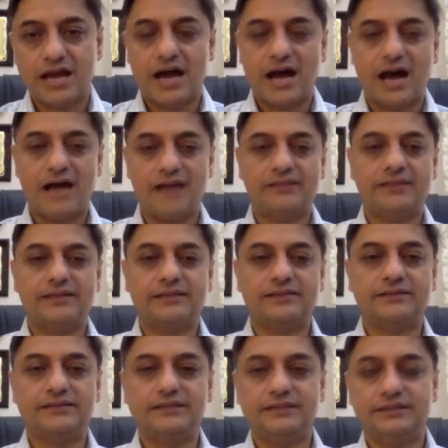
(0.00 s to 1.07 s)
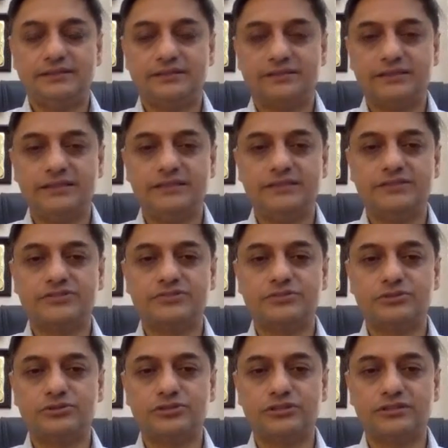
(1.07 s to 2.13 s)
I think the
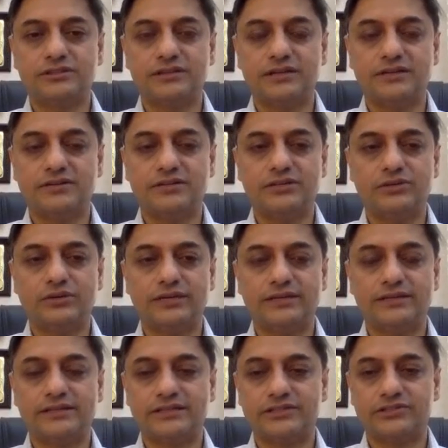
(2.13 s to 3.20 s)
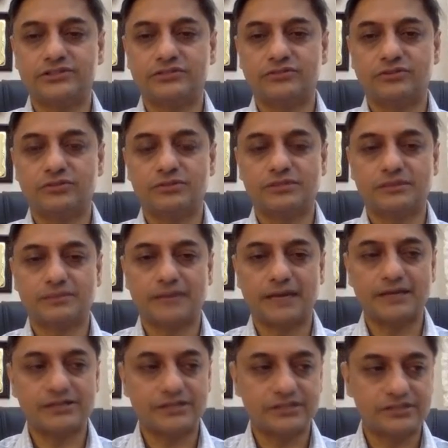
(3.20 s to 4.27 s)
redistribution and reorientation of global supply
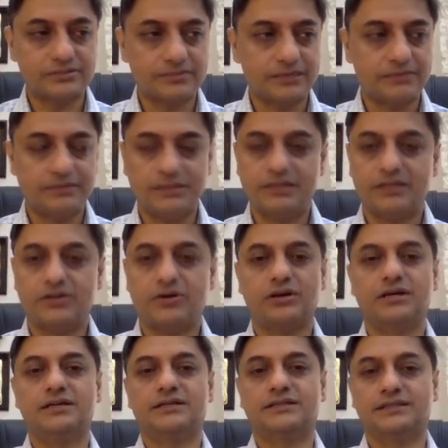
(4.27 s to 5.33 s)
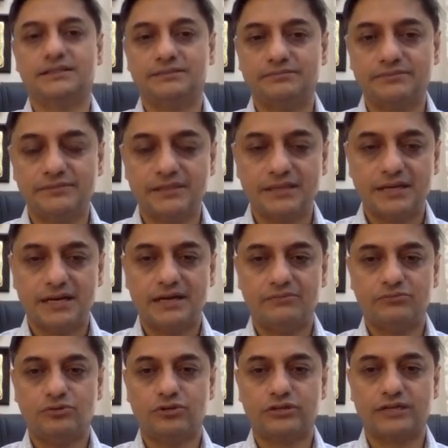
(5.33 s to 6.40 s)
chains may be a longer term
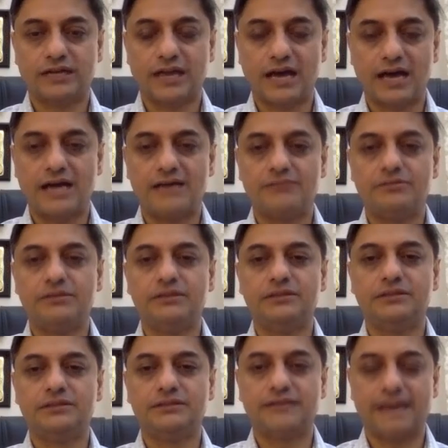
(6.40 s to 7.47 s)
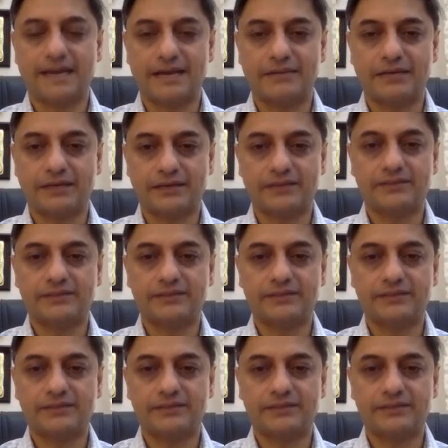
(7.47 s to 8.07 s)
and more reliable dynamic.